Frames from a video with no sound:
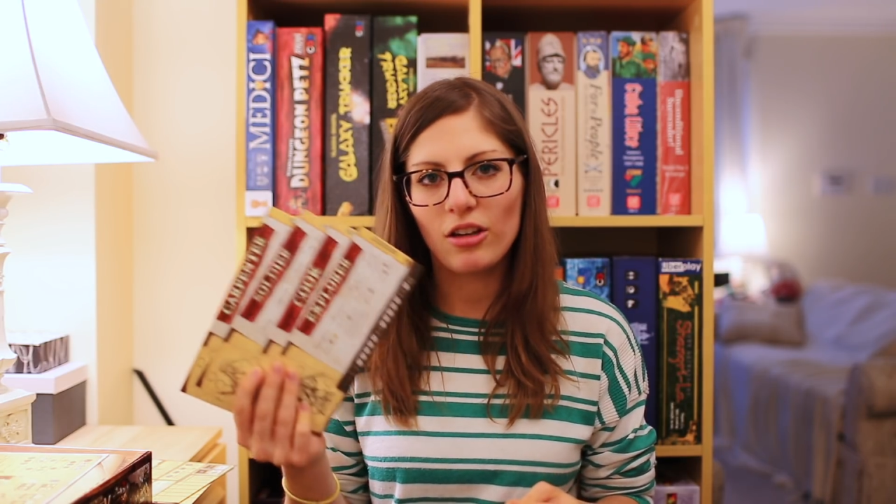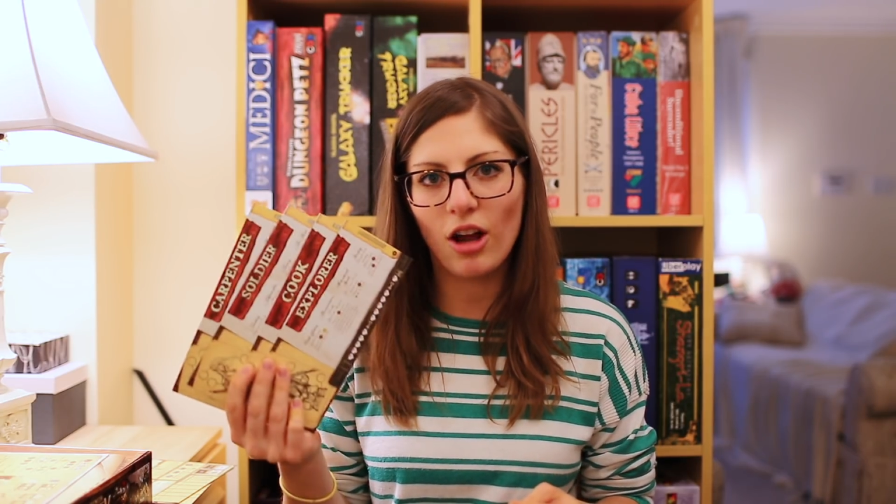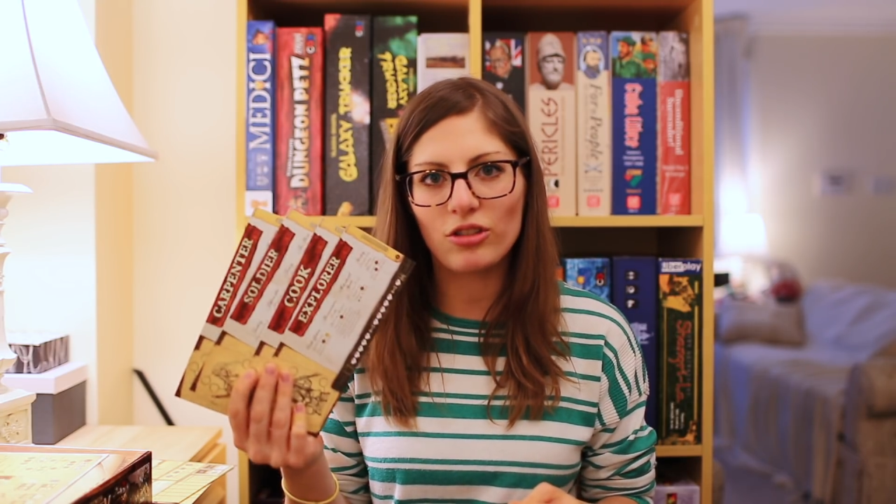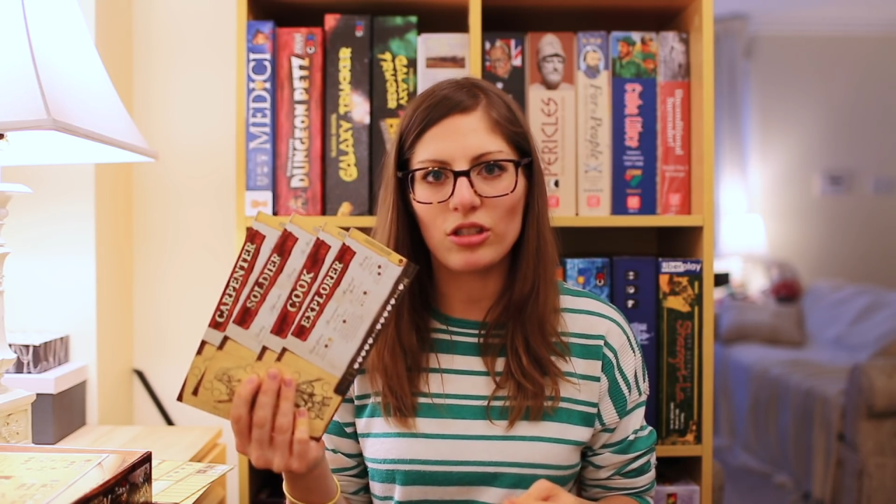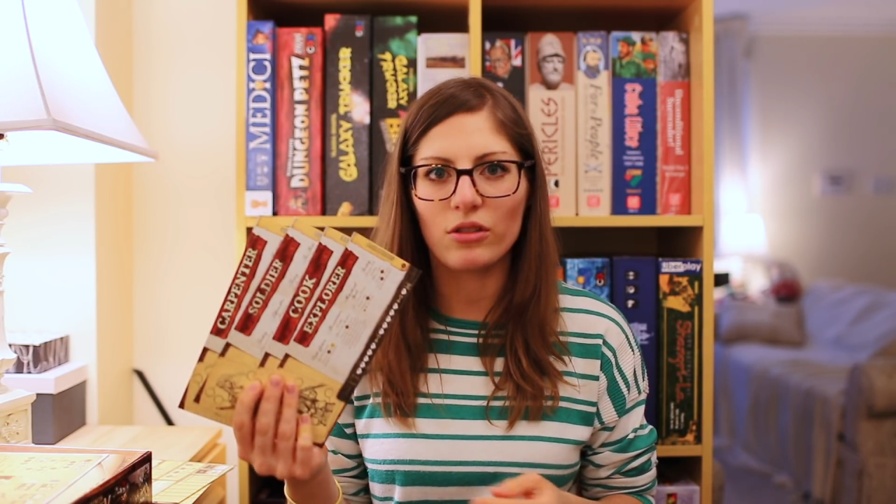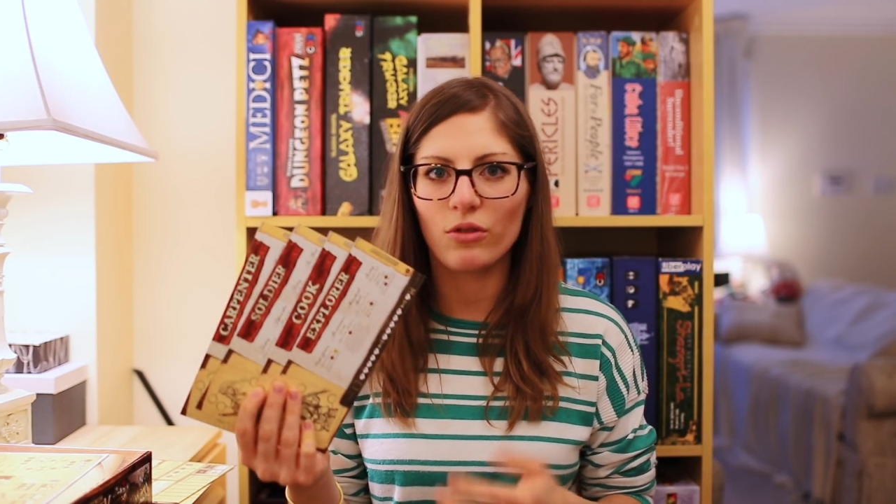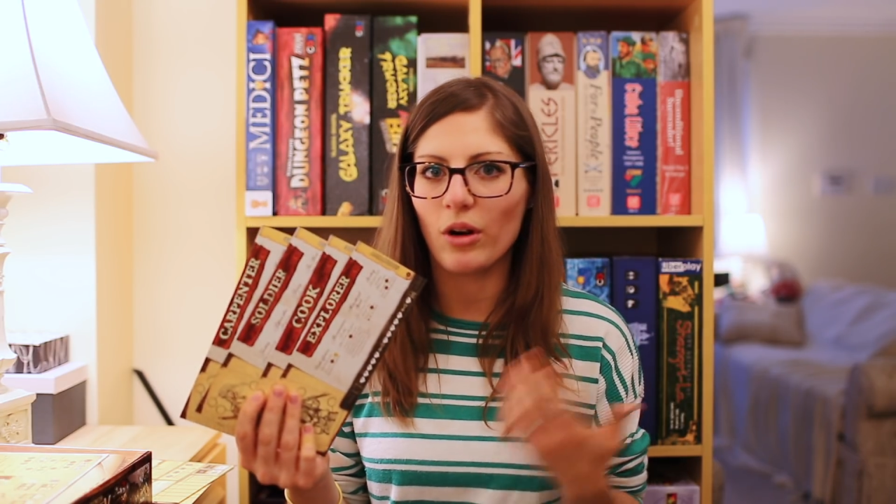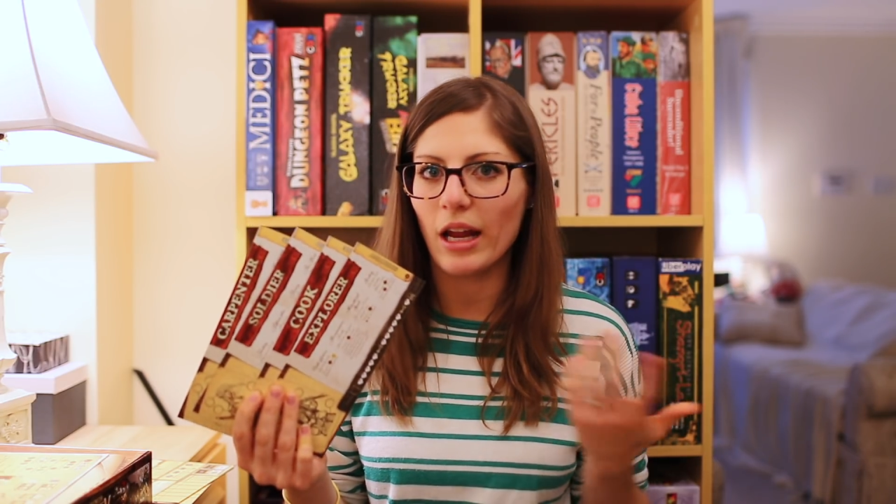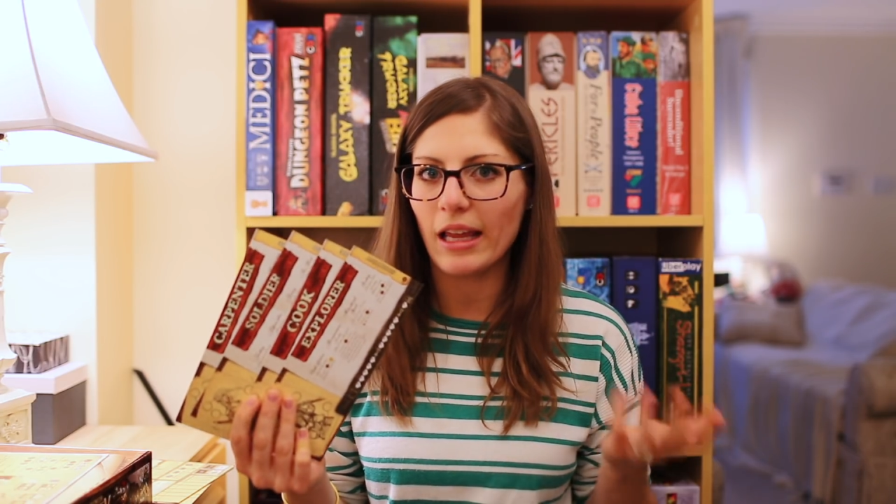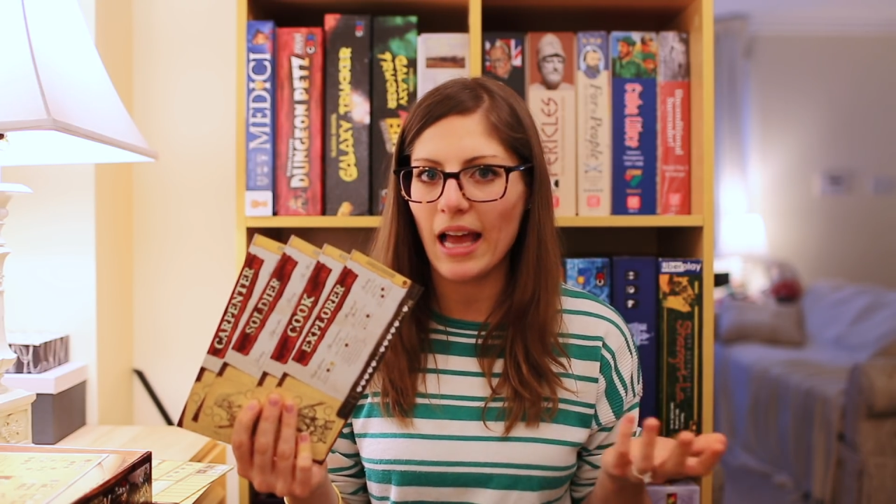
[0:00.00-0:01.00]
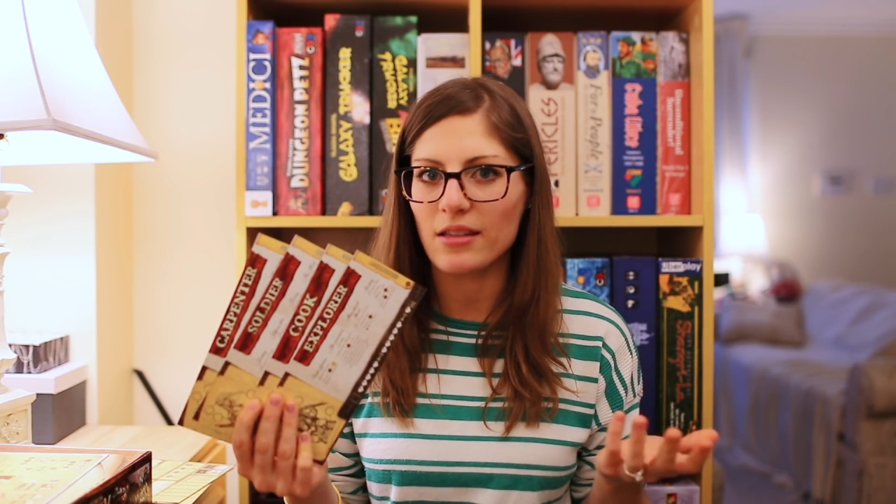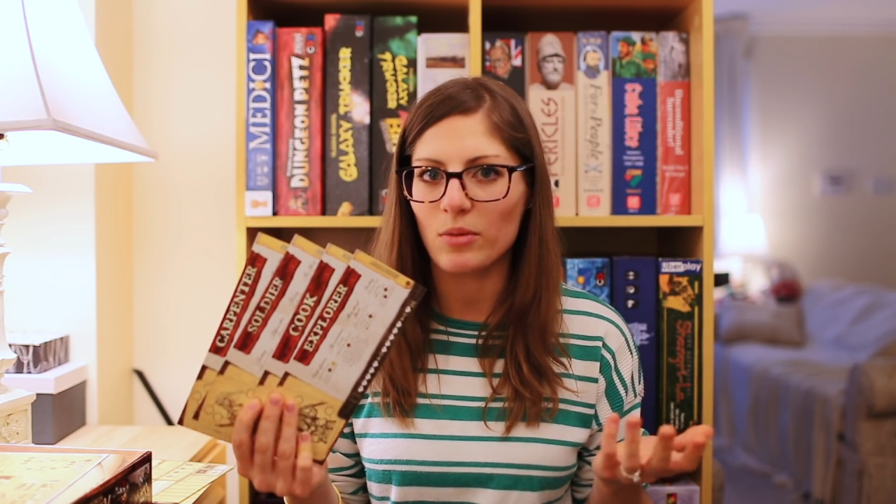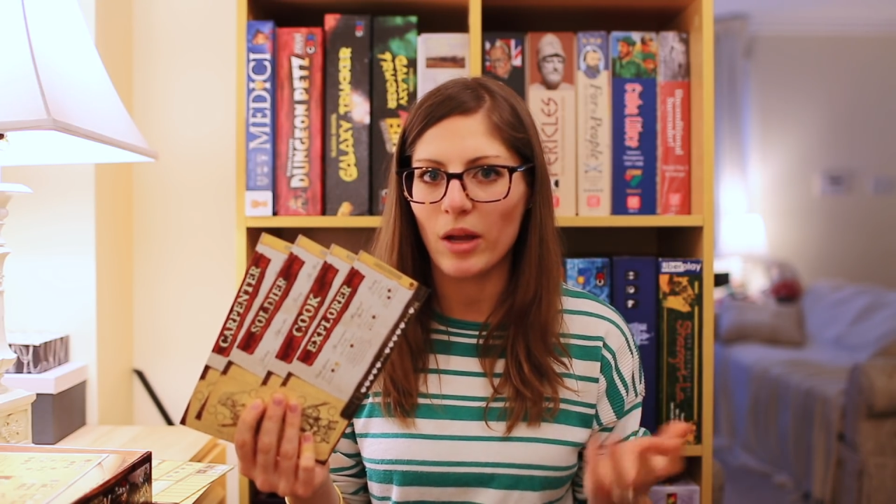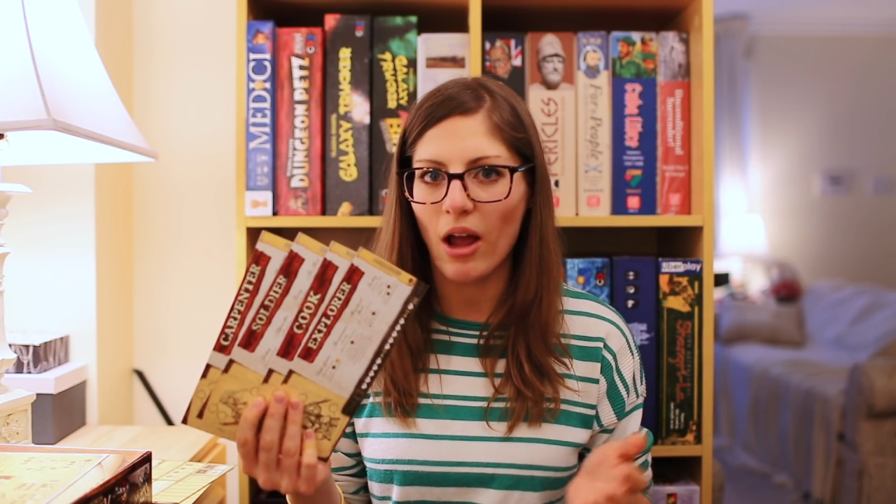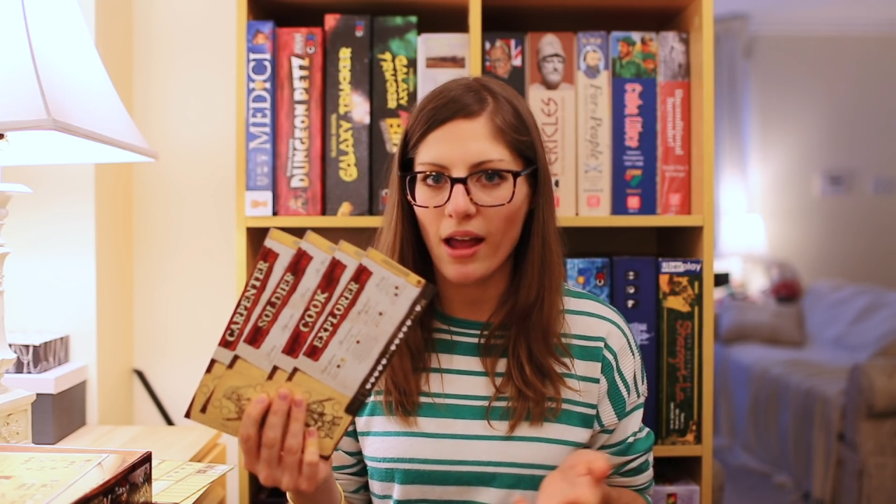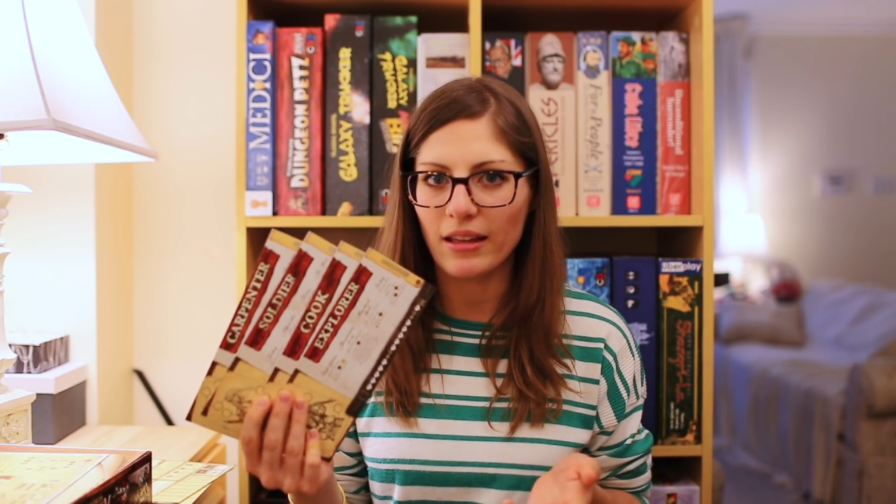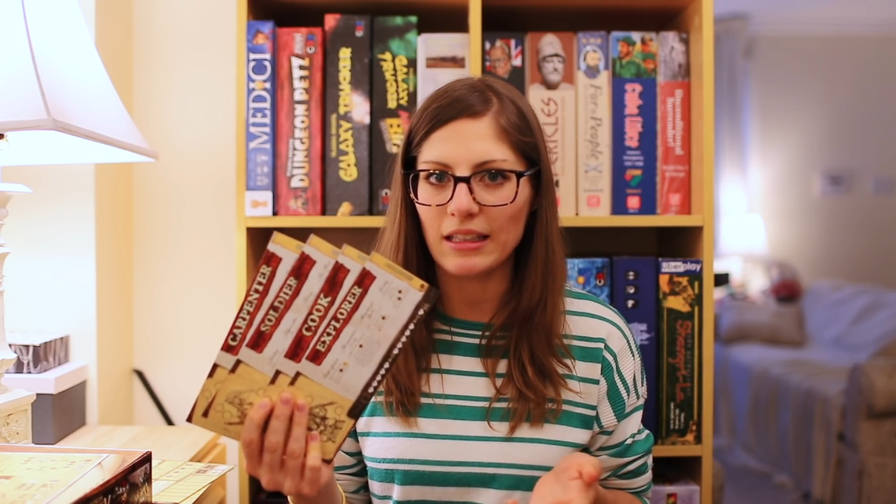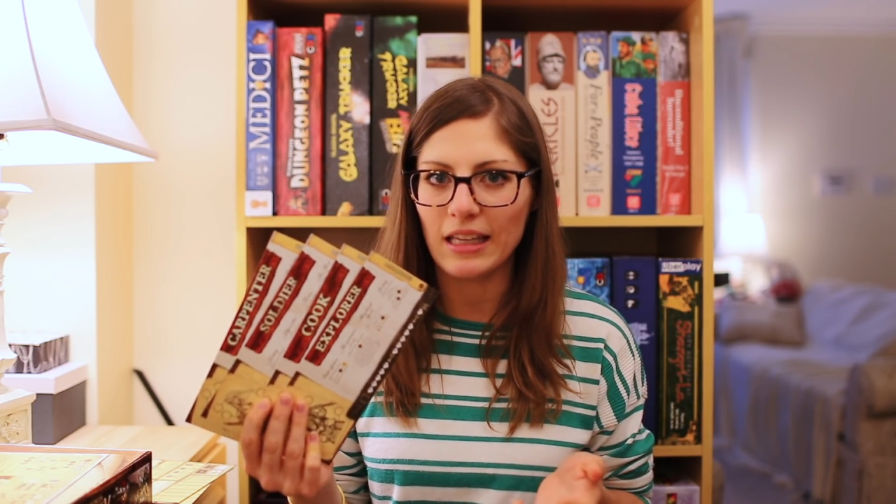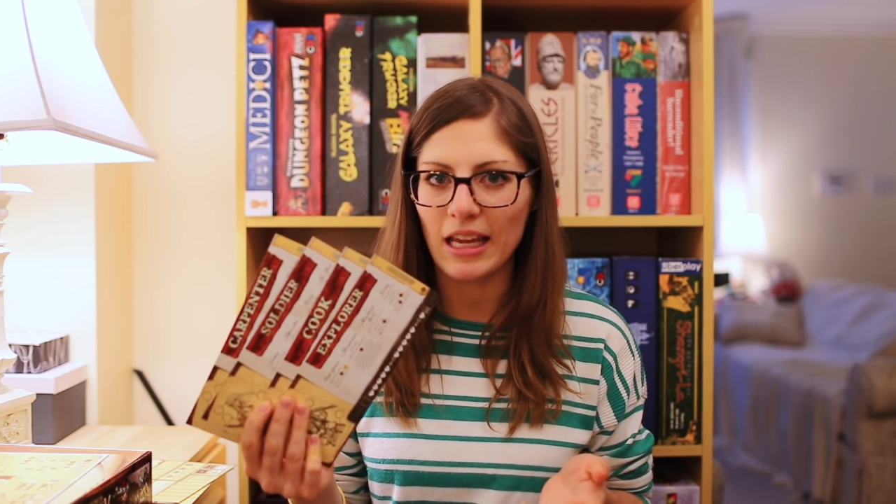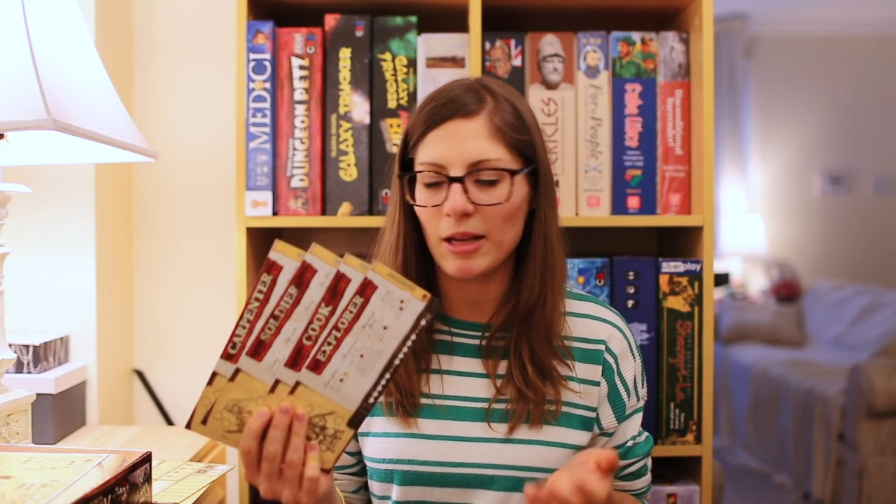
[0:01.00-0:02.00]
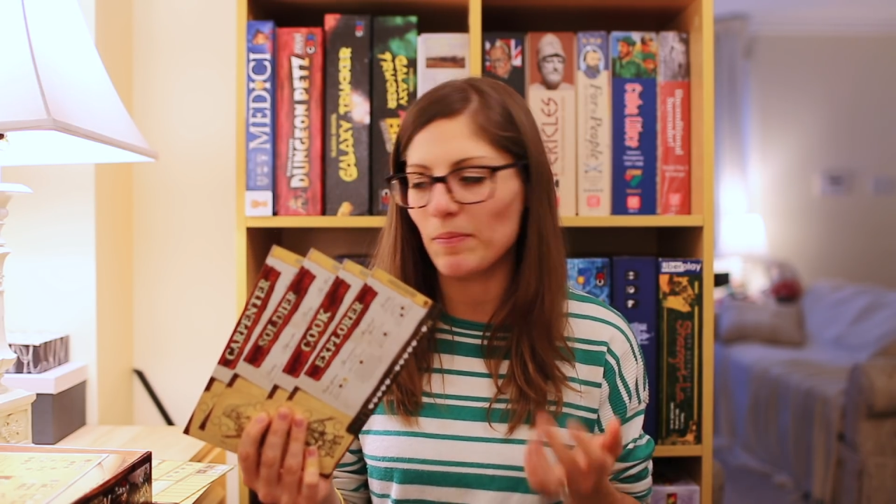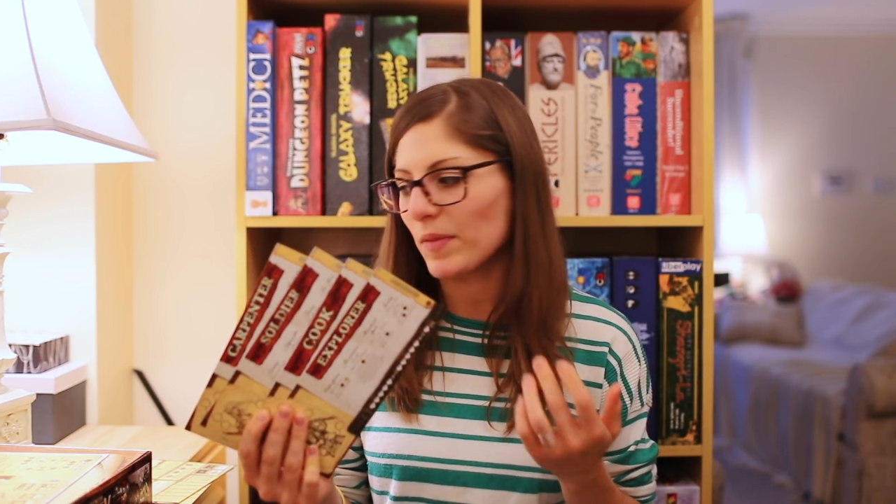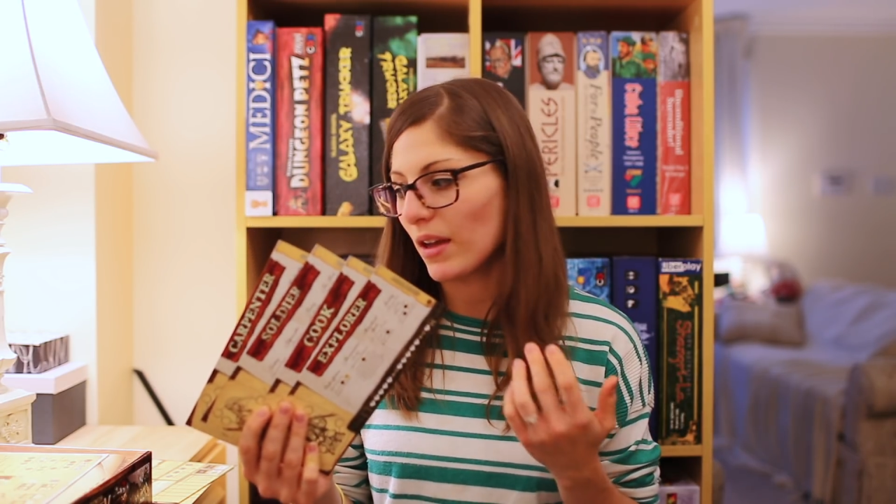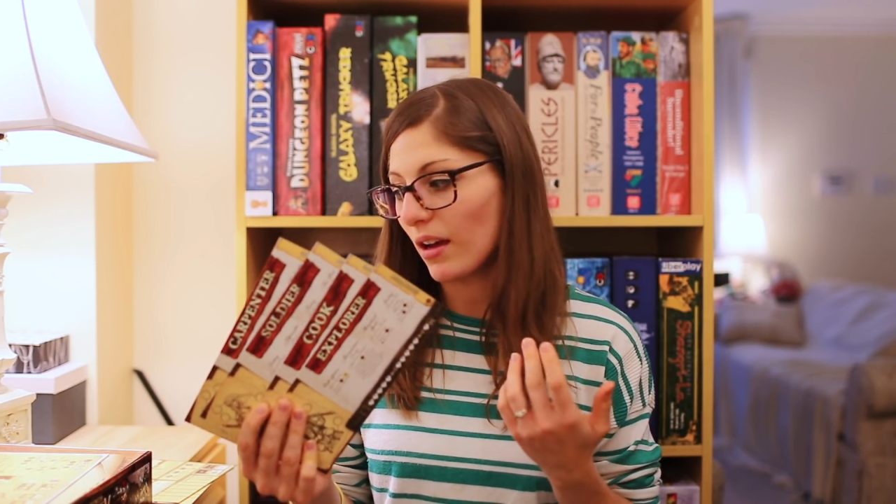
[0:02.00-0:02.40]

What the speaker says: not just for a Castaway Island game